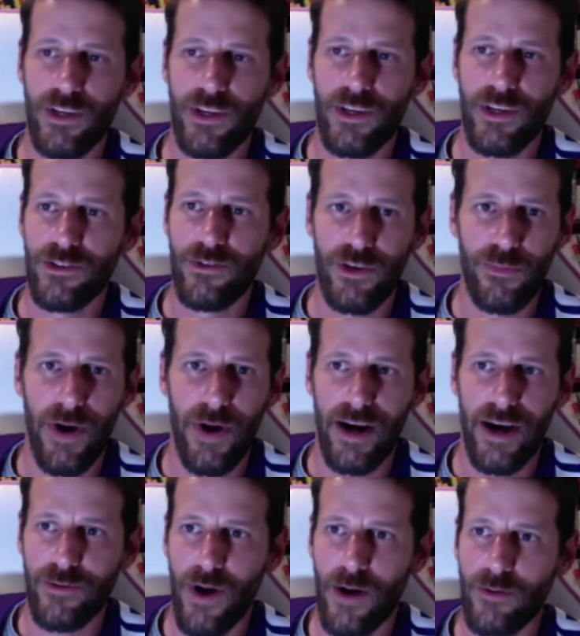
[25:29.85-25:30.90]
what are you doing to your
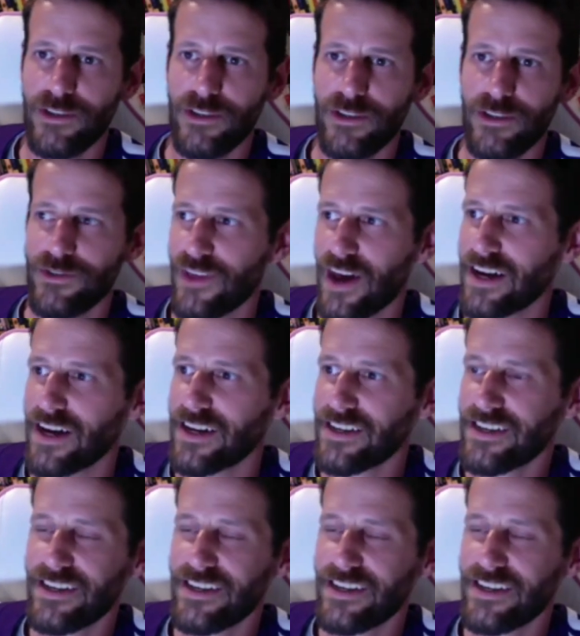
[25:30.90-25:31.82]
body? Why would you do that?